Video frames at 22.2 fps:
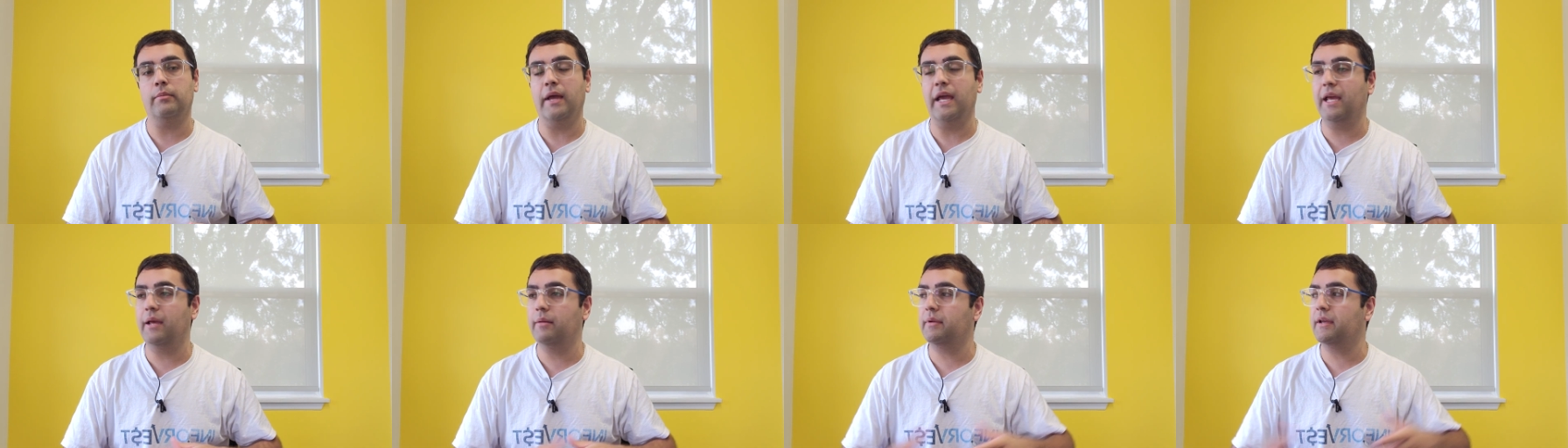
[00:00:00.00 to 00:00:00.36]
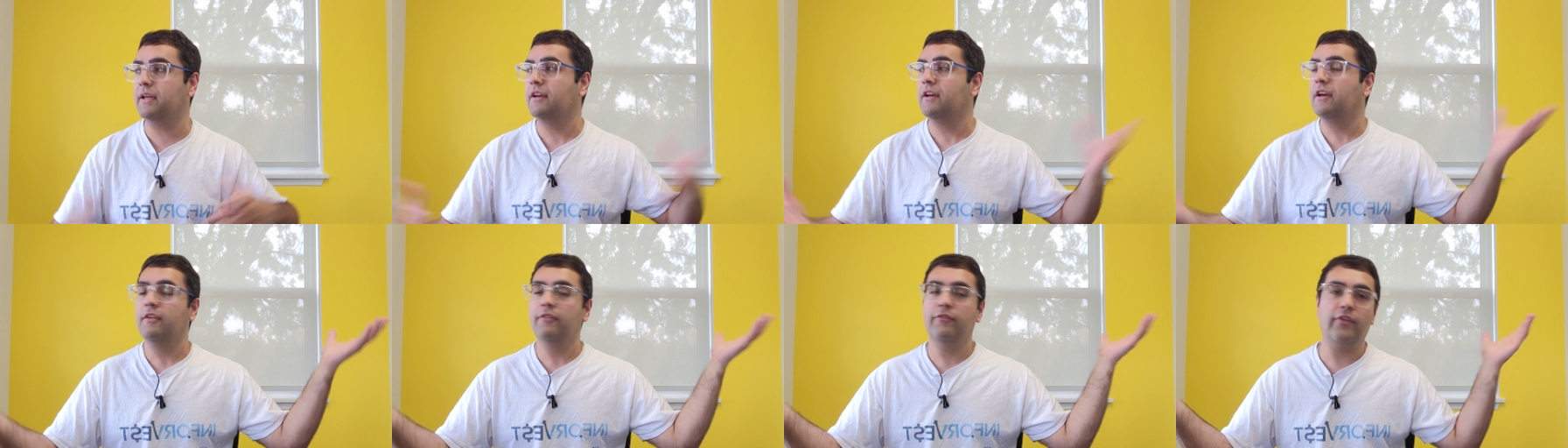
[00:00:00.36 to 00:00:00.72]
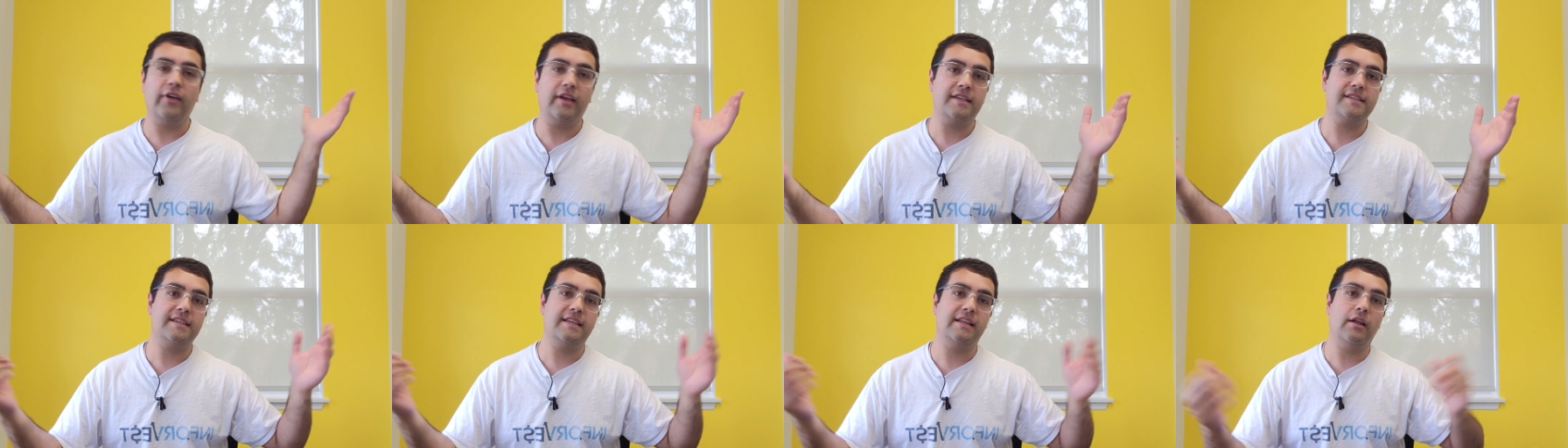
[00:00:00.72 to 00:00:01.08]
maybe
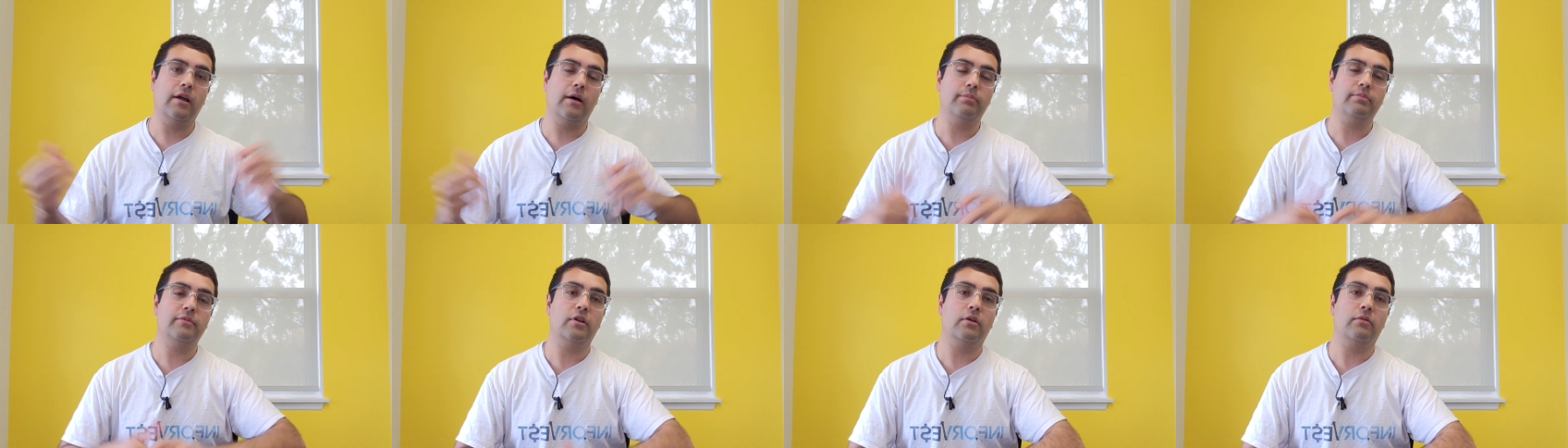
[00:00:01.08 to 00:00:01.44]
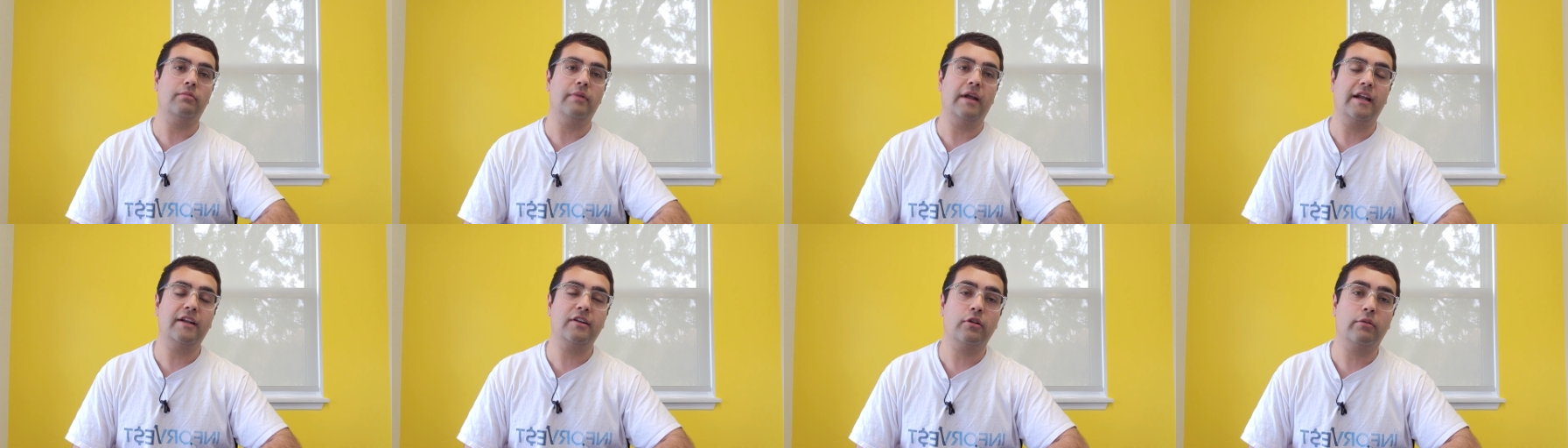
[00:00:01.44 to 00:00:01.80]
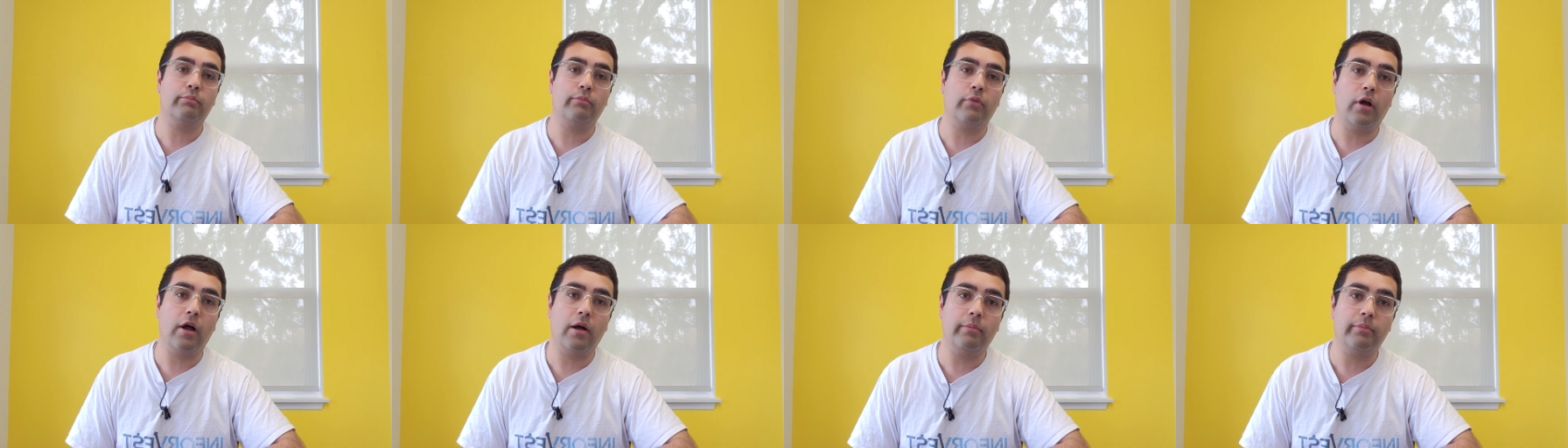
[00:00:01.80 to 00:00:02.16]
fixing up their rental
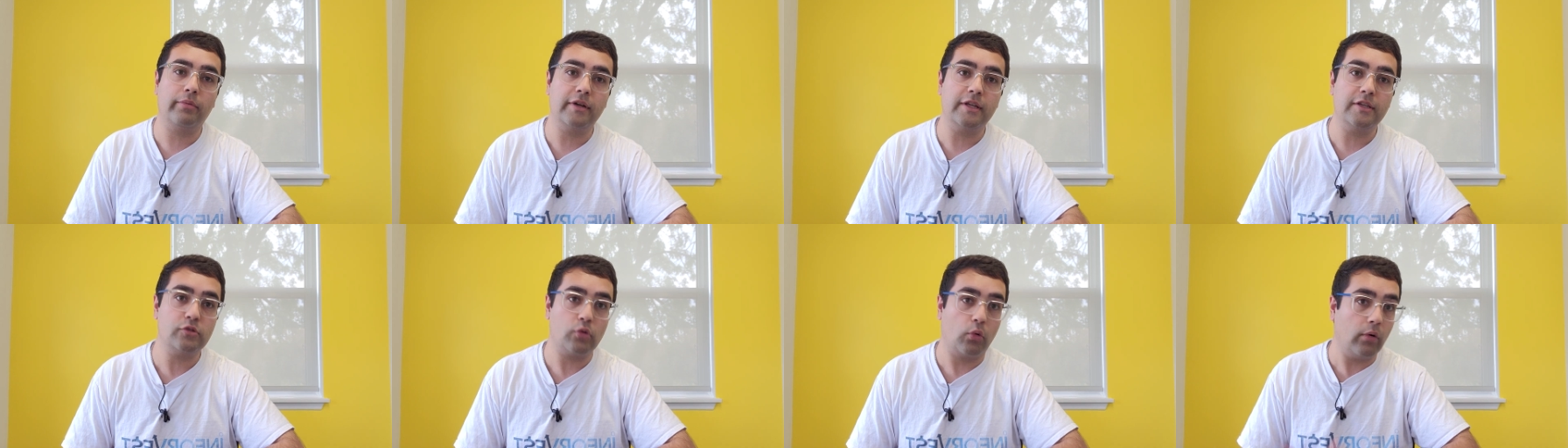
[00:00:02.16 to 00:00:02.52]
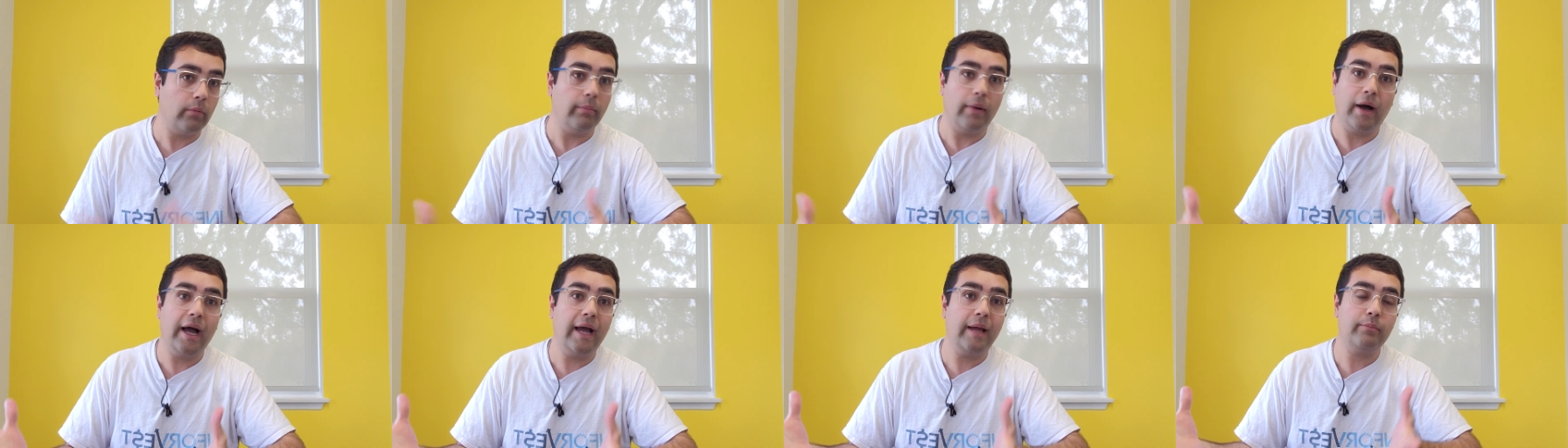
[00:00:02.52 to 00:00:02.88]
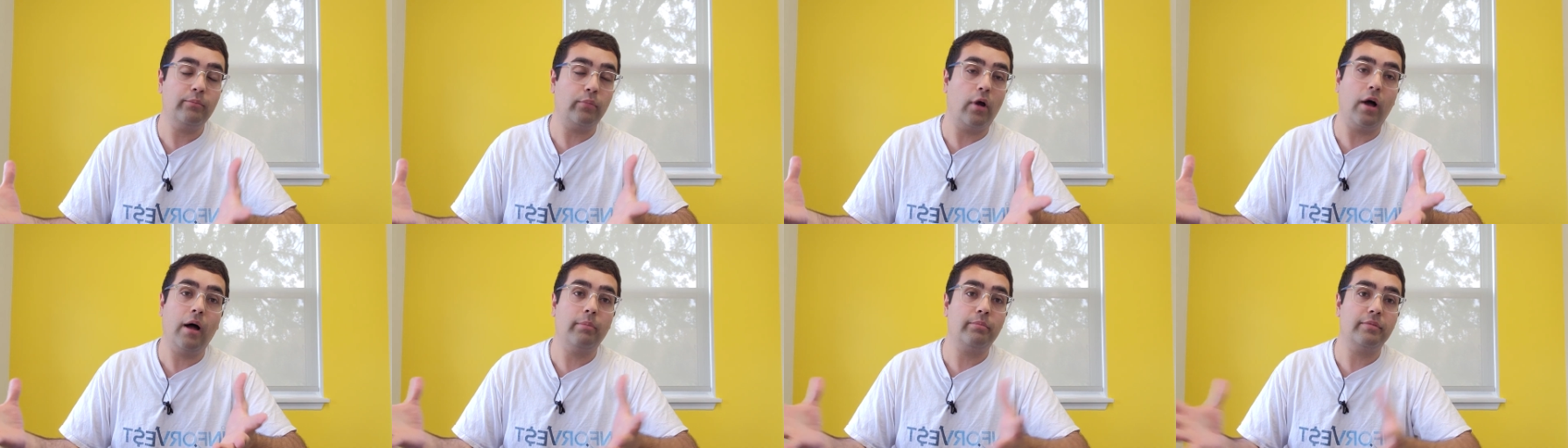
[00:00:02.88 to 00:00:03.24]
properties or
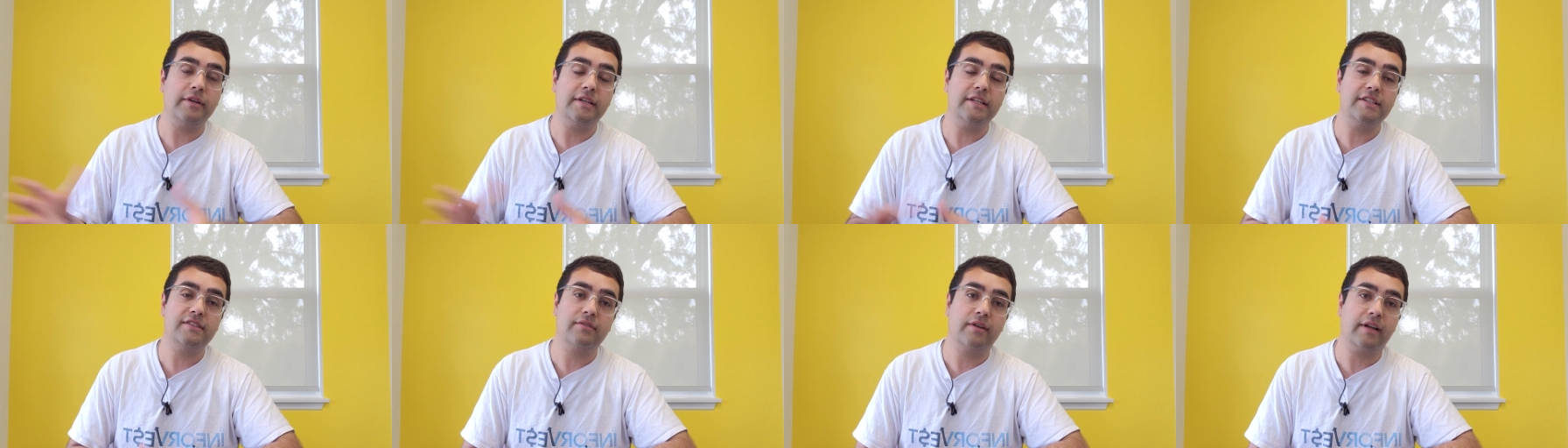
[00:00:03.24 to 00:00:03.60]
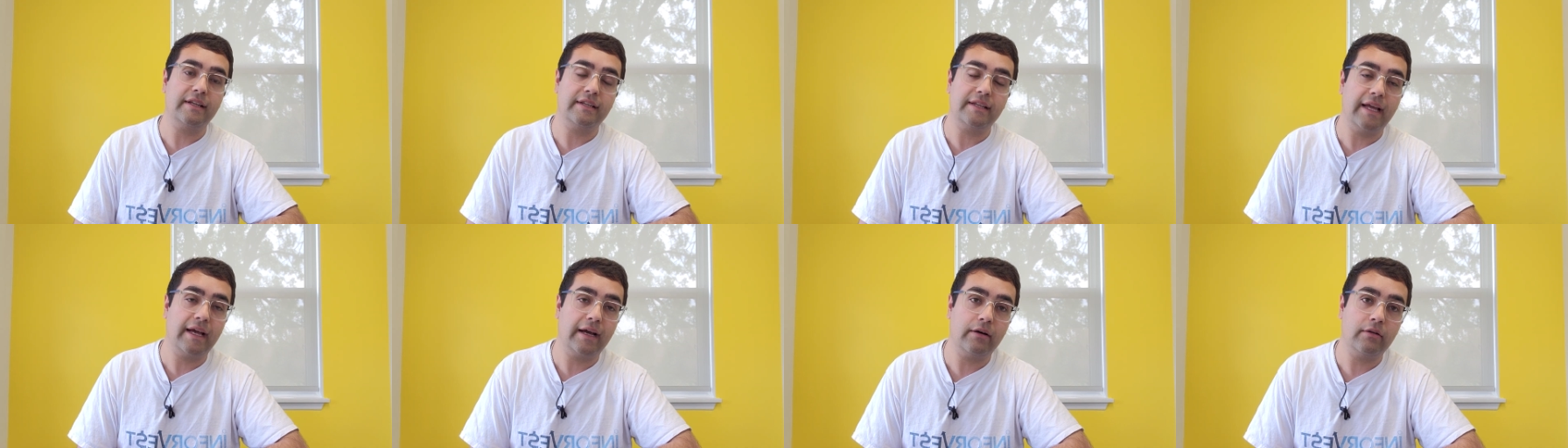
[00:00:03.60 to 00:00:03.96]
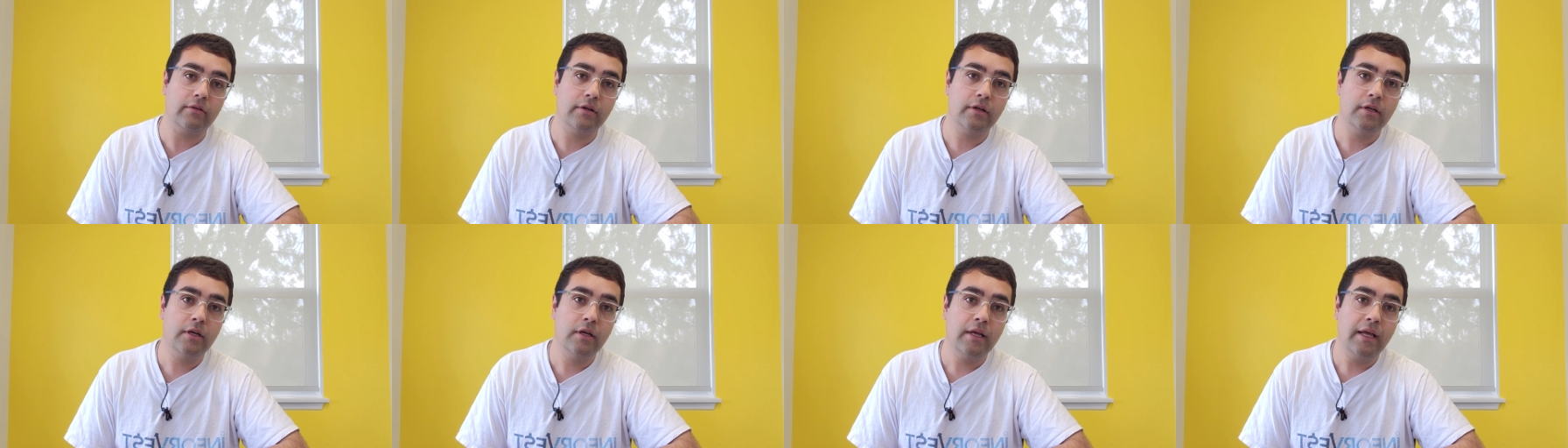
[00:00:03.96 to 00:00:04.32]
buying properties right
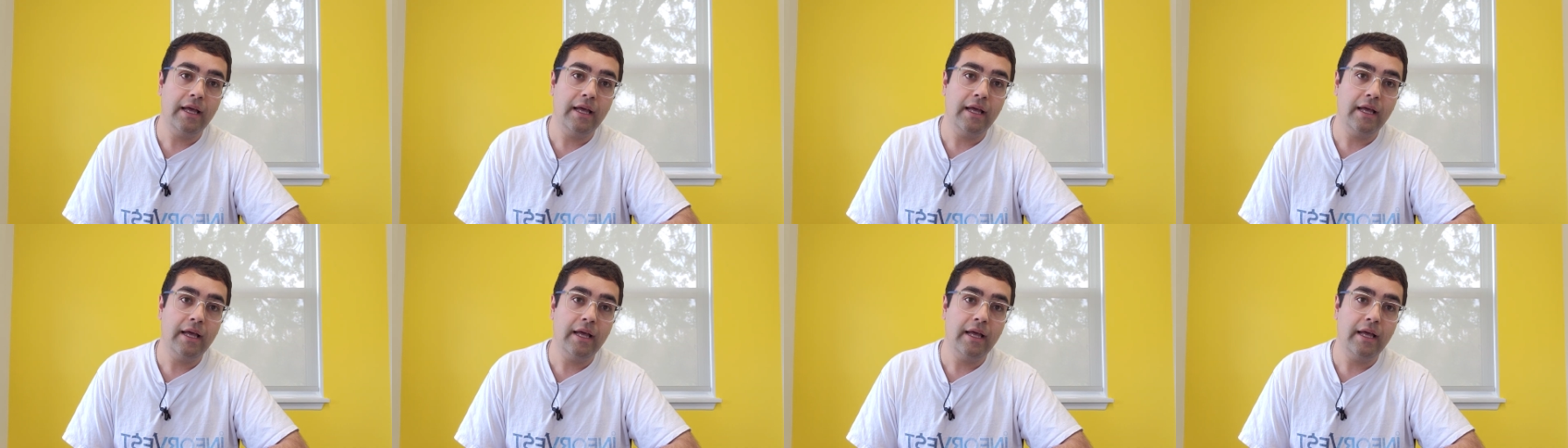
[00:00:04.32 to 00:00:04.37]
now